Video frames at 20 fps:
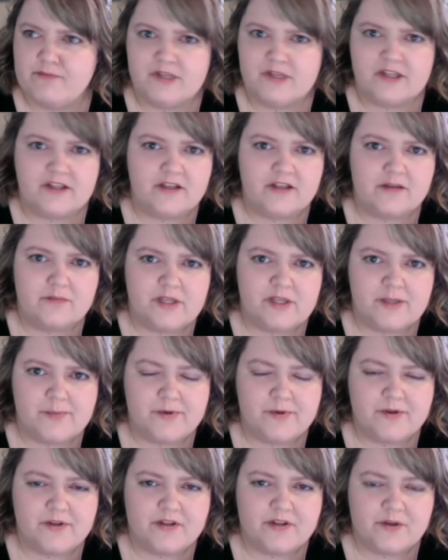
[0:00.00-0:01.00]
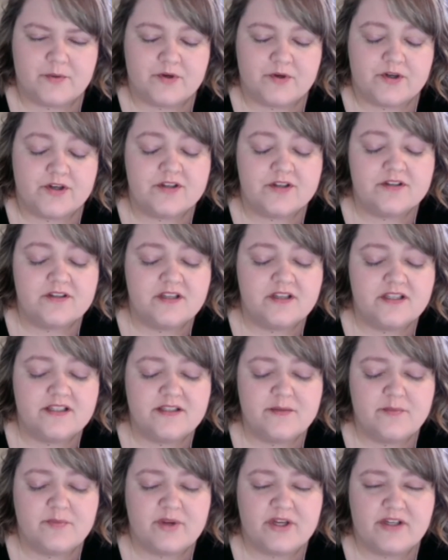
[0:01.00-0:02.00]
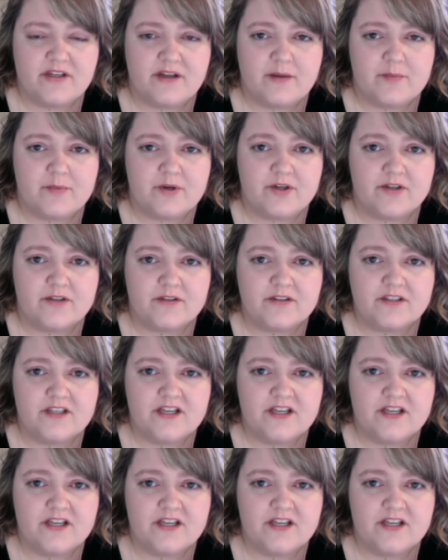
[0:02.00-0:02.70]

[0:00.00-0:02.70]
billion people in the world, it's a big number.